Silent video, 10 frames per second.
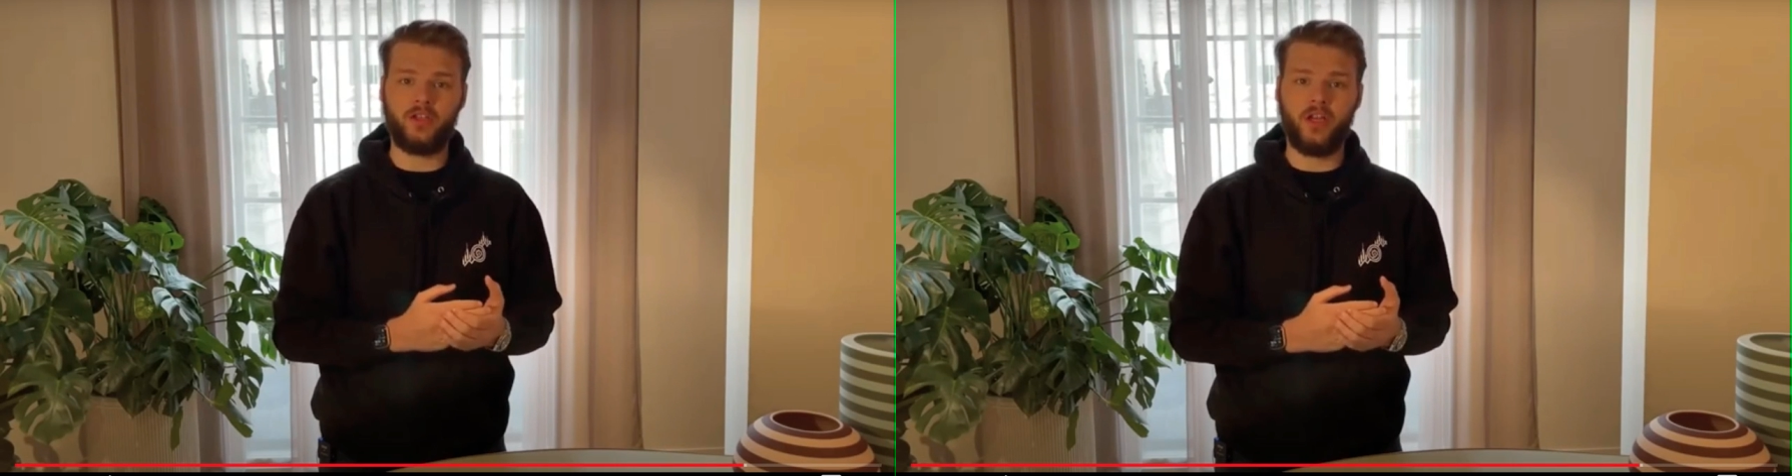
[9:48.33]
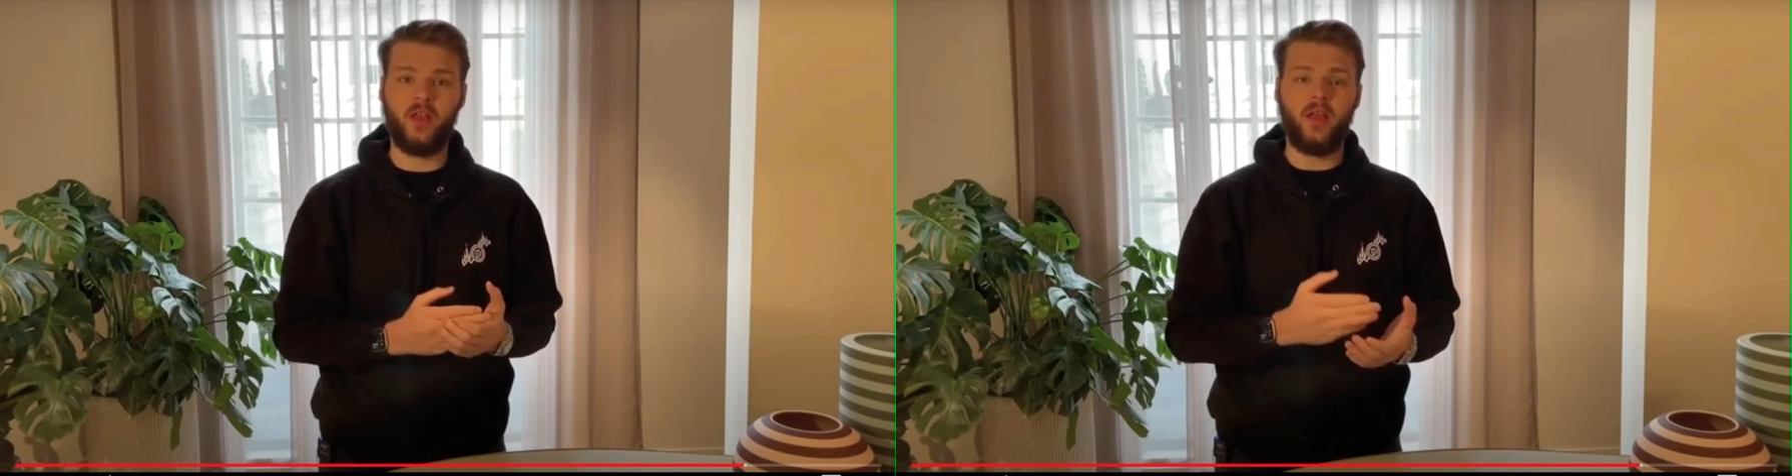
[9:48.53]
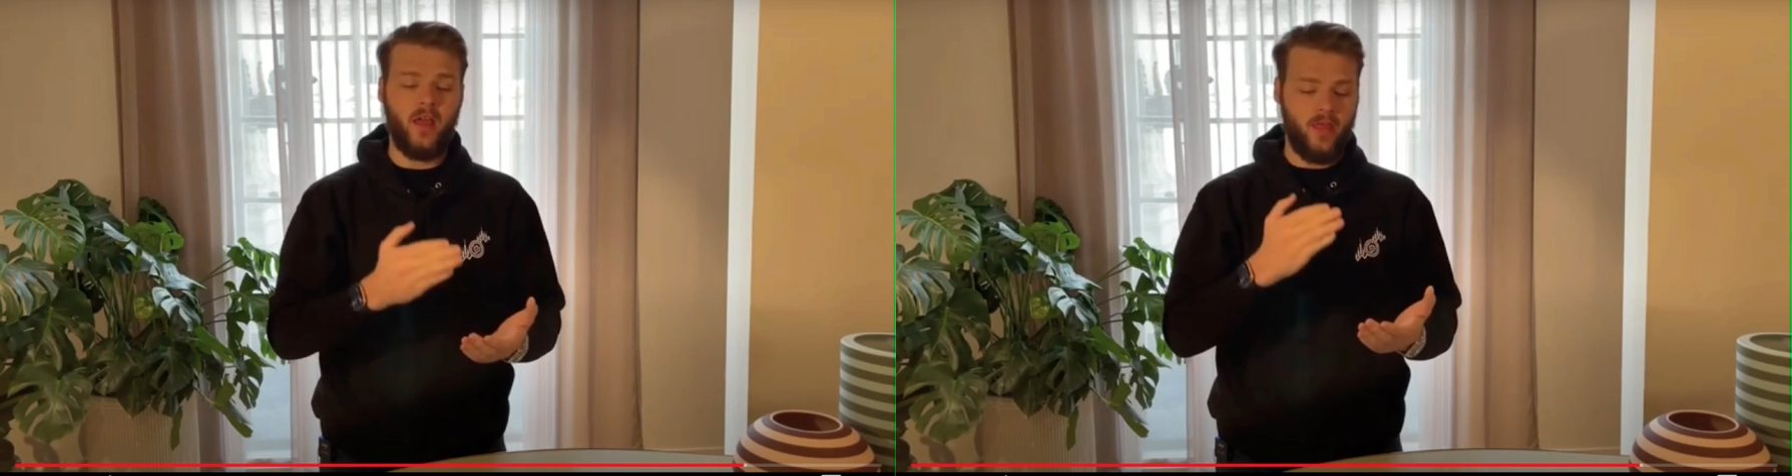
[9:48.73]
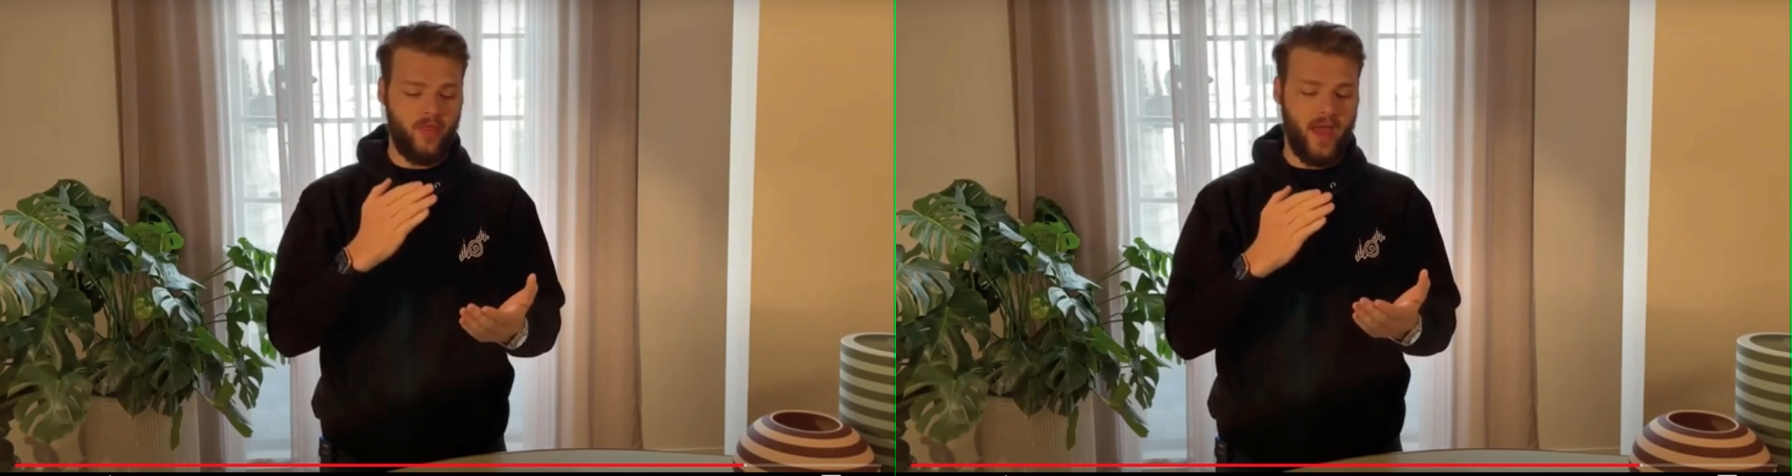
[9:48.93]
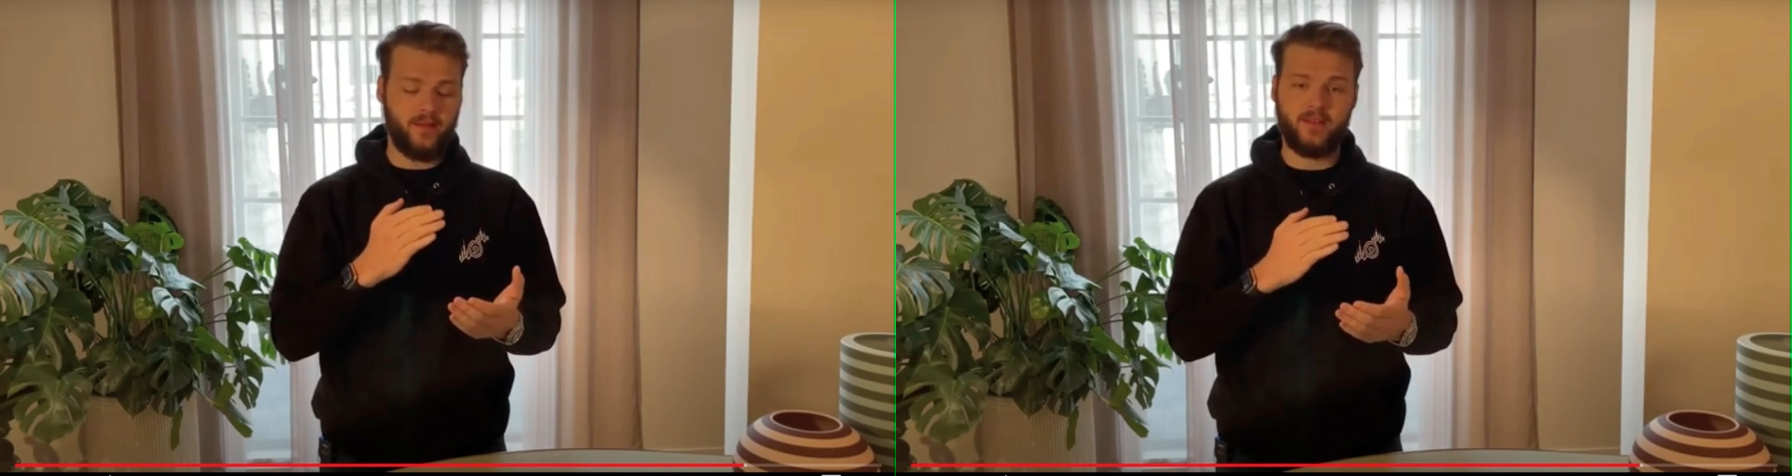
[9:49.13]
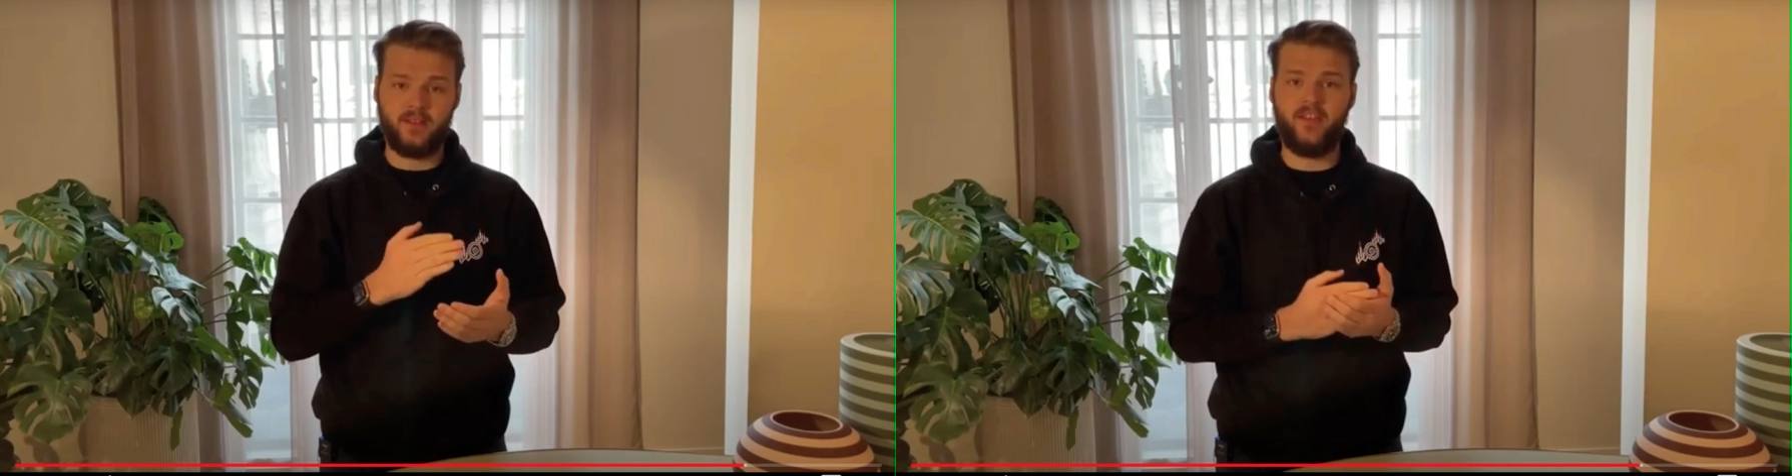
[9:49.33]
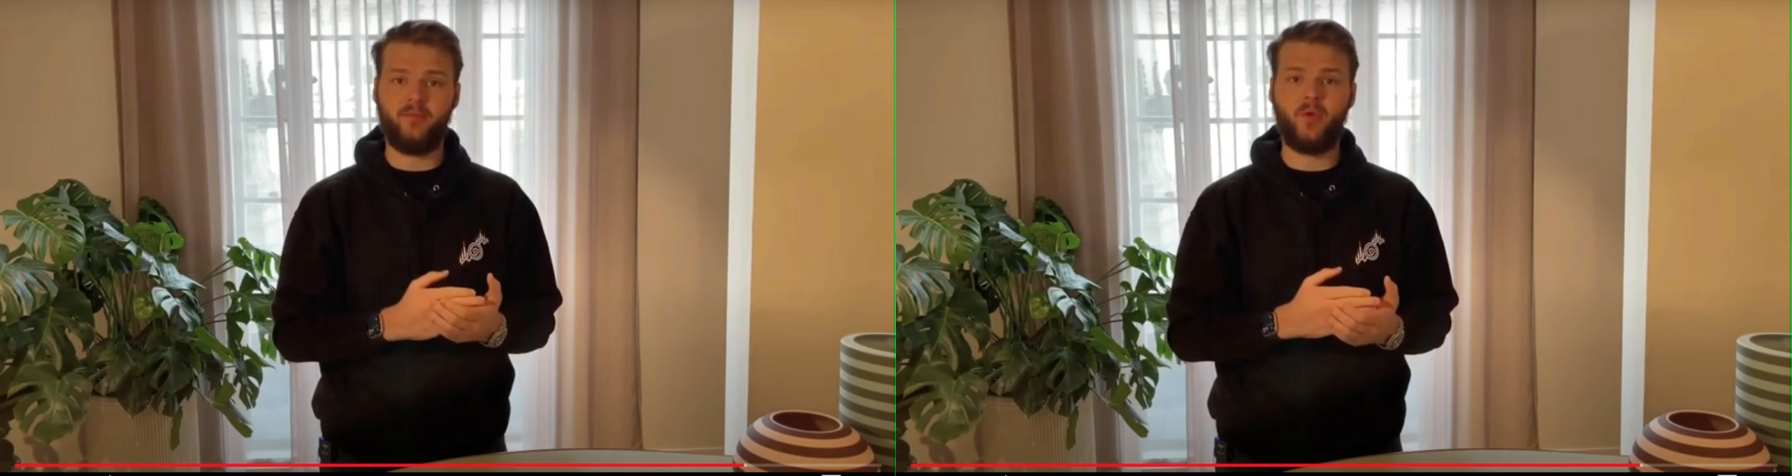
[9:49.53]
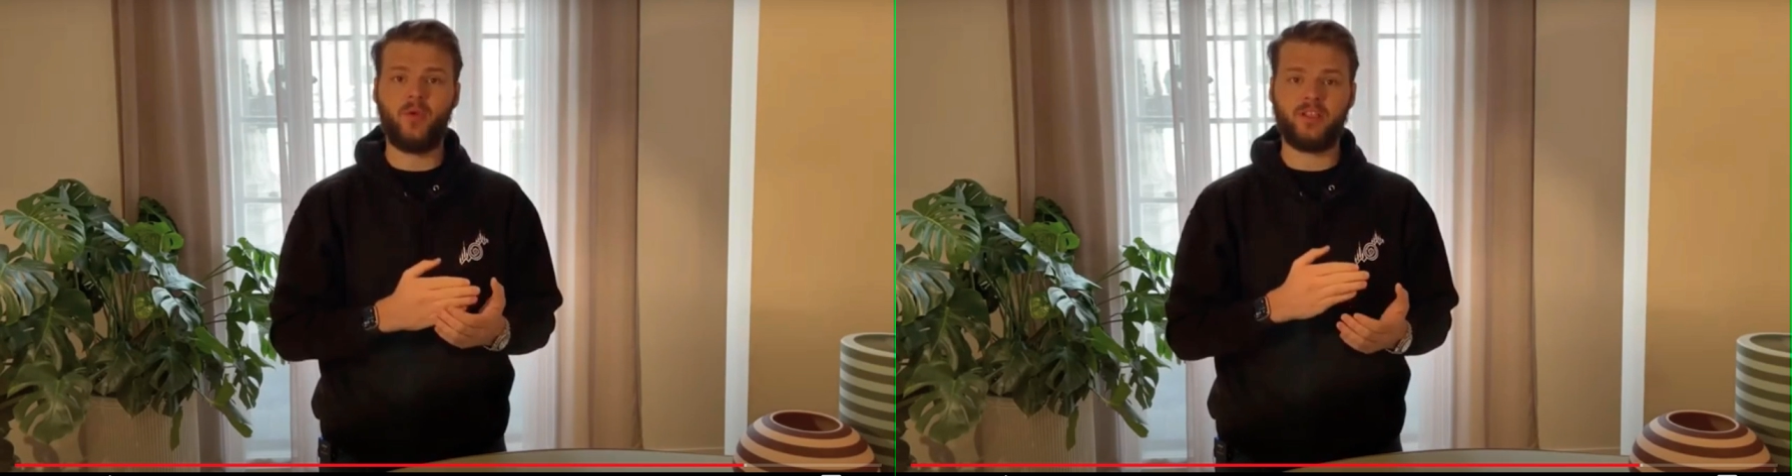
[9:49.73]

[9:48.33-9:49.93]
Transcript: now that we're done with that,